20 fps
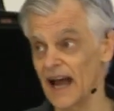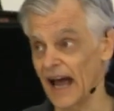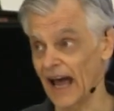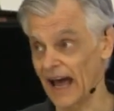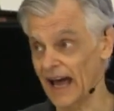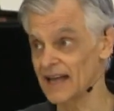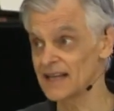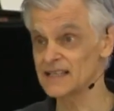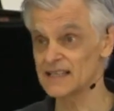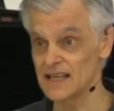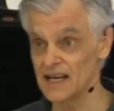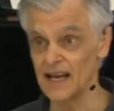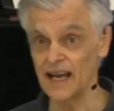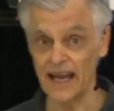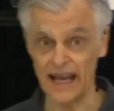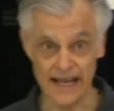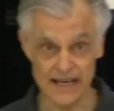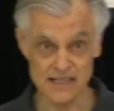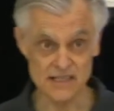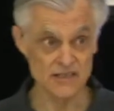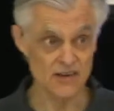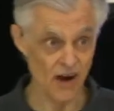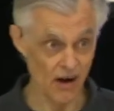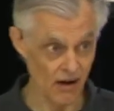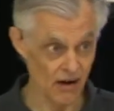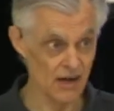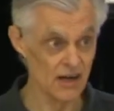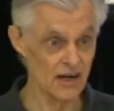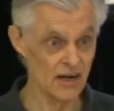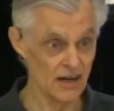And it's
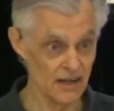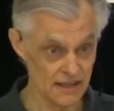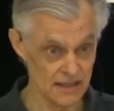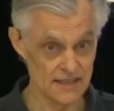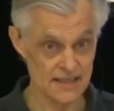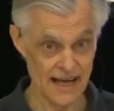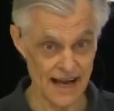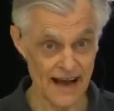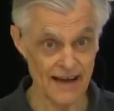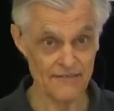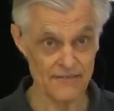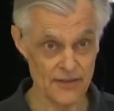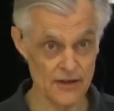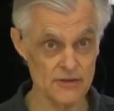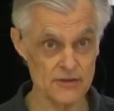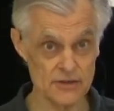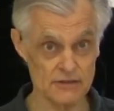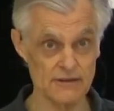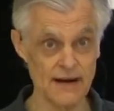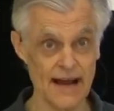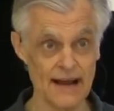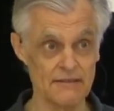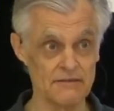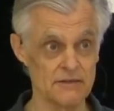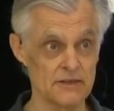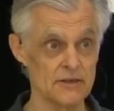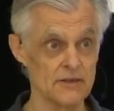not good to have those around.